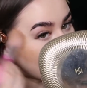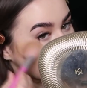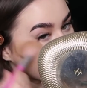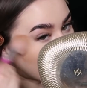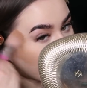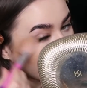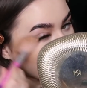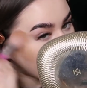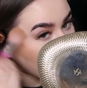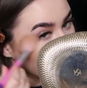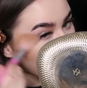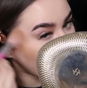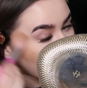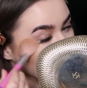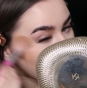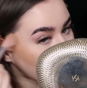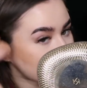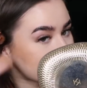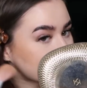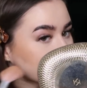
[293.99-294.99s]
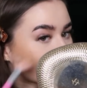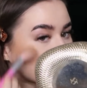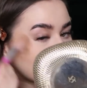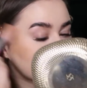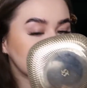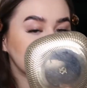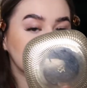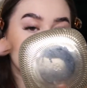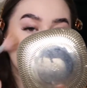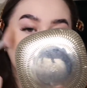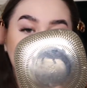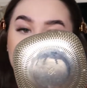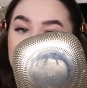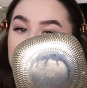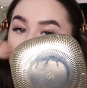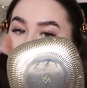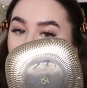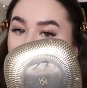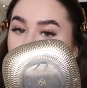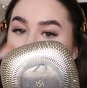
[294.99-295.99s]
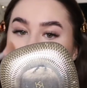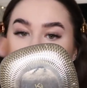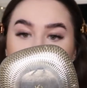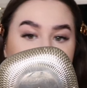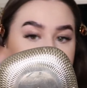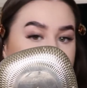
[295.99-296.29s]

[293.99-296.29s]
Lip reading: blend that out for sure.